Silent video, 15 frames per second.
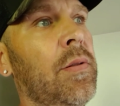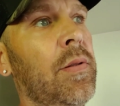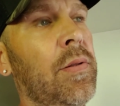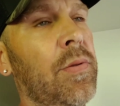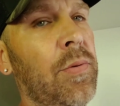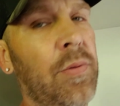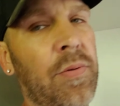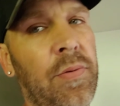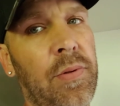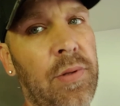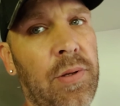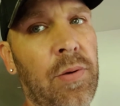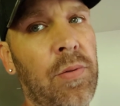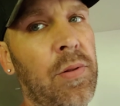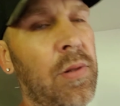
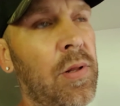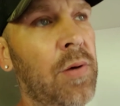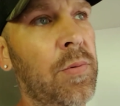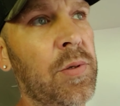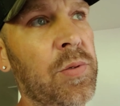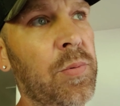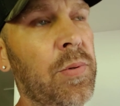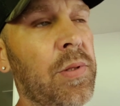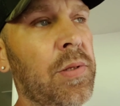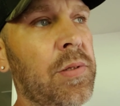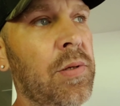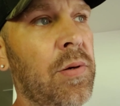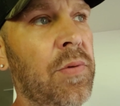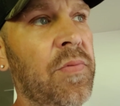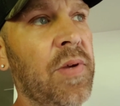Go the longest with it.
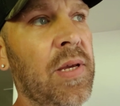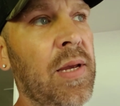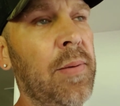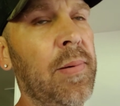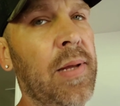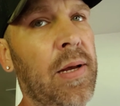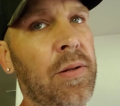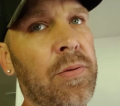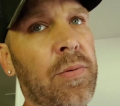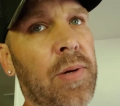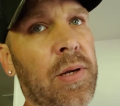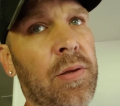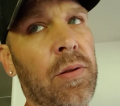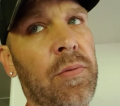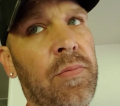So if it came down to, I
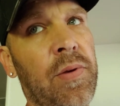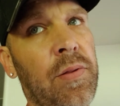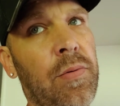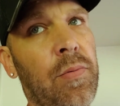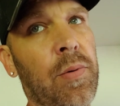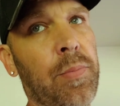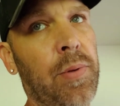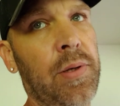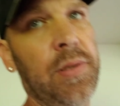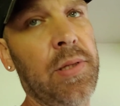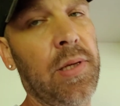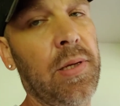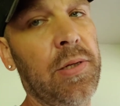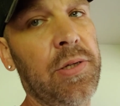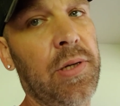could have either replaced the
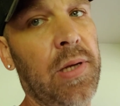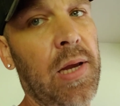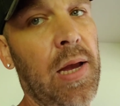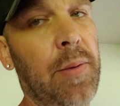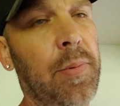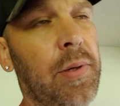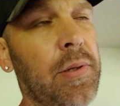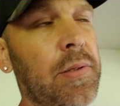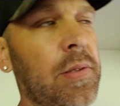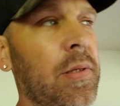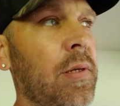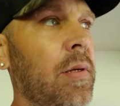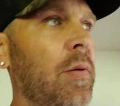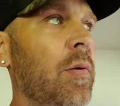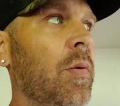kitchen cabinets
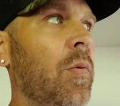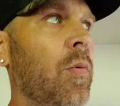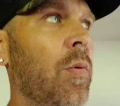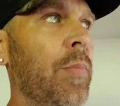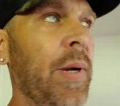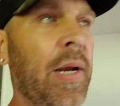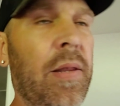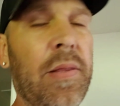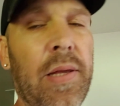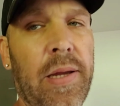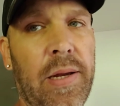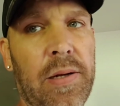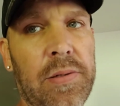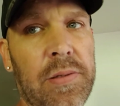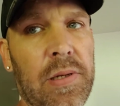or painted the
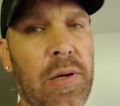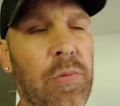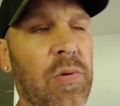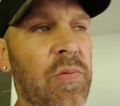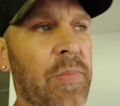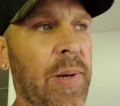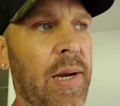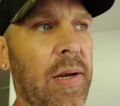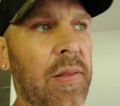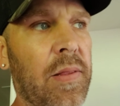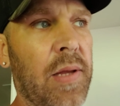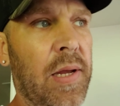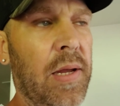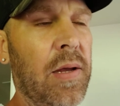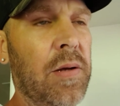house. I would have painted the
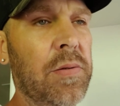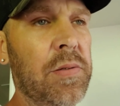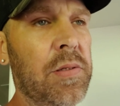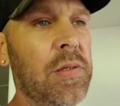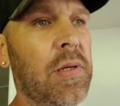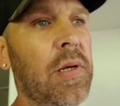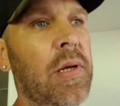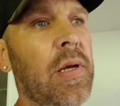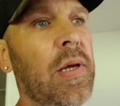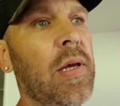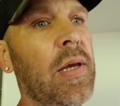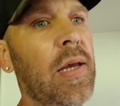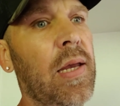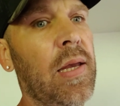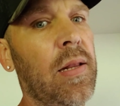house
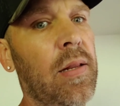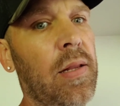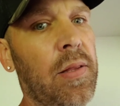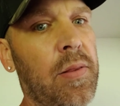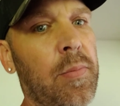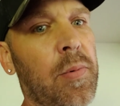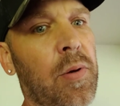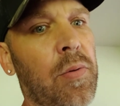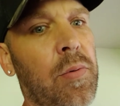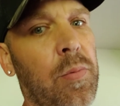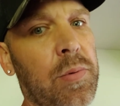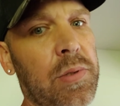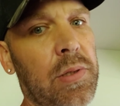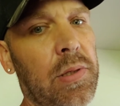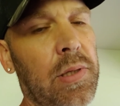and let them know there
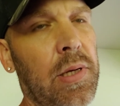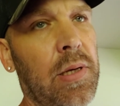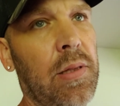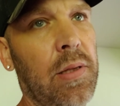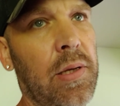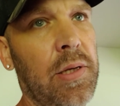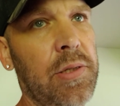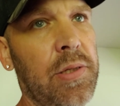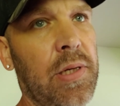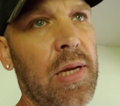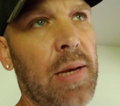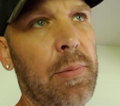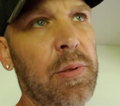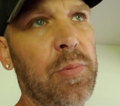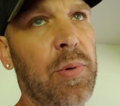was a leak and the kitchen
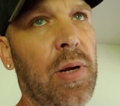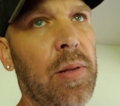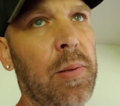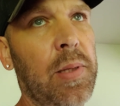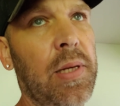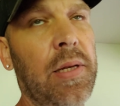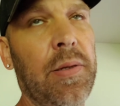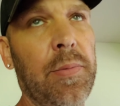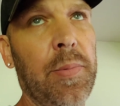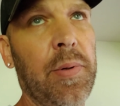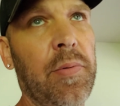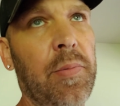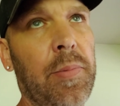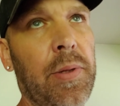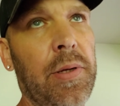cabinets probably needed to be
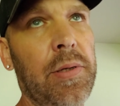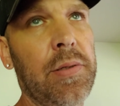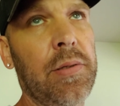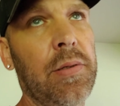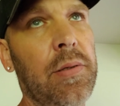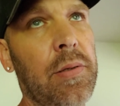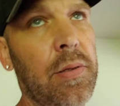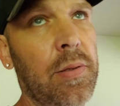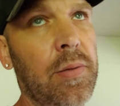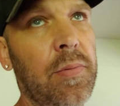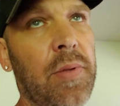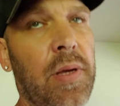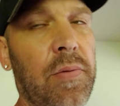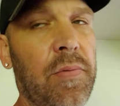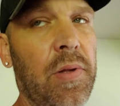replaced.
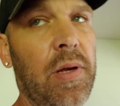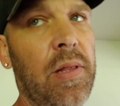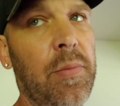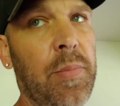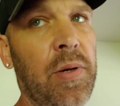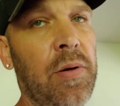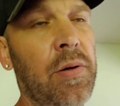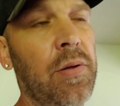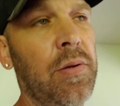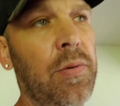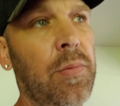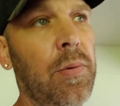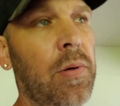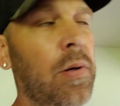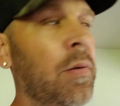Thankfully, I had the money to do
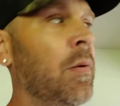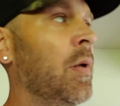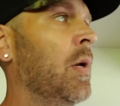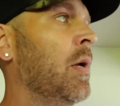it all.